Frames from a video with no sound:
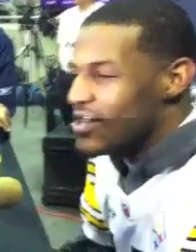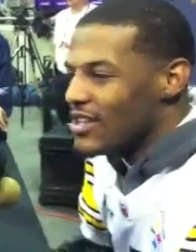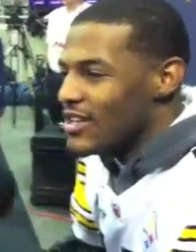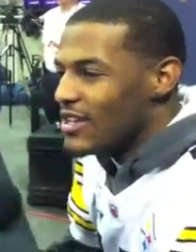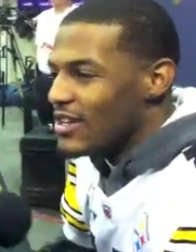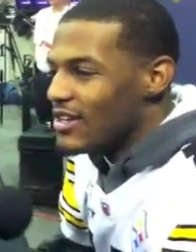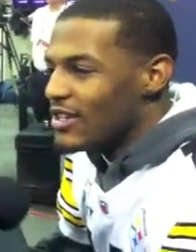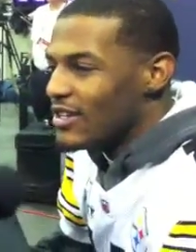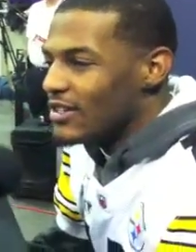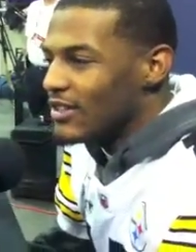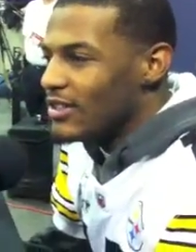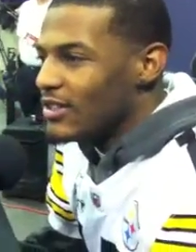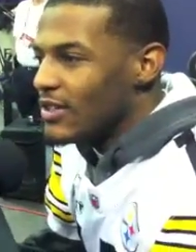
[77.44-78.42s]
Uh,
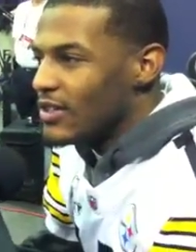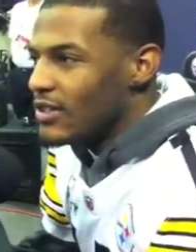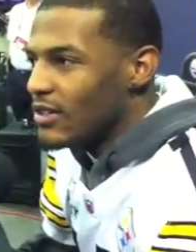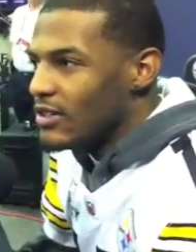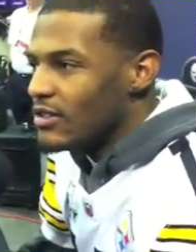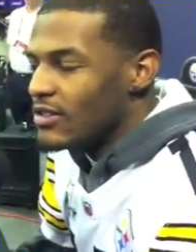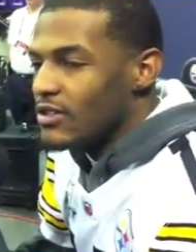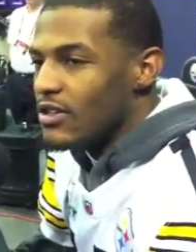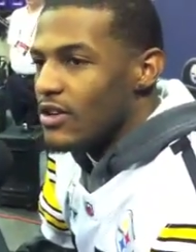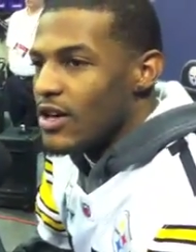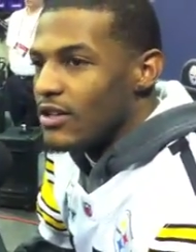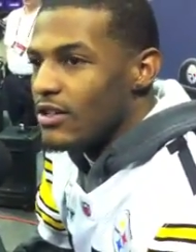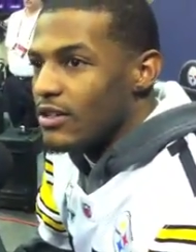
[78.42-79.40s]
he's
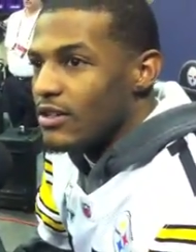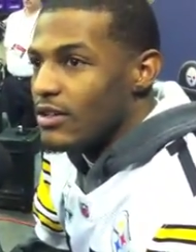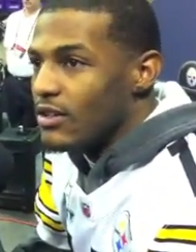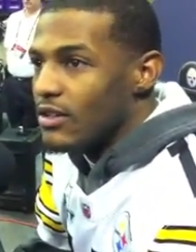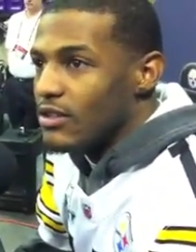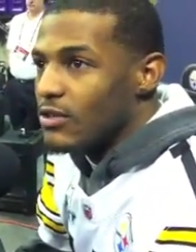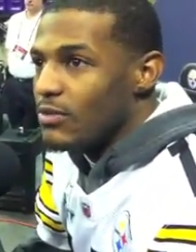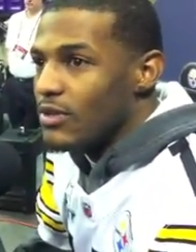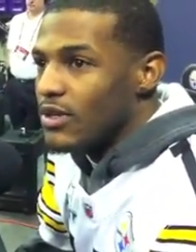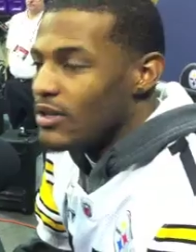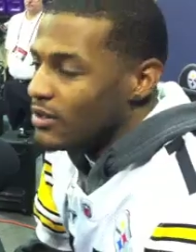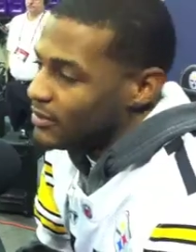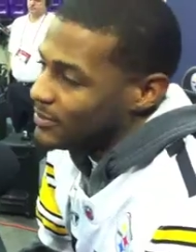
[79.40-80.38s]
gonna have to, he's gonna
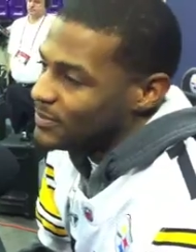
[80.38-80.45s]
be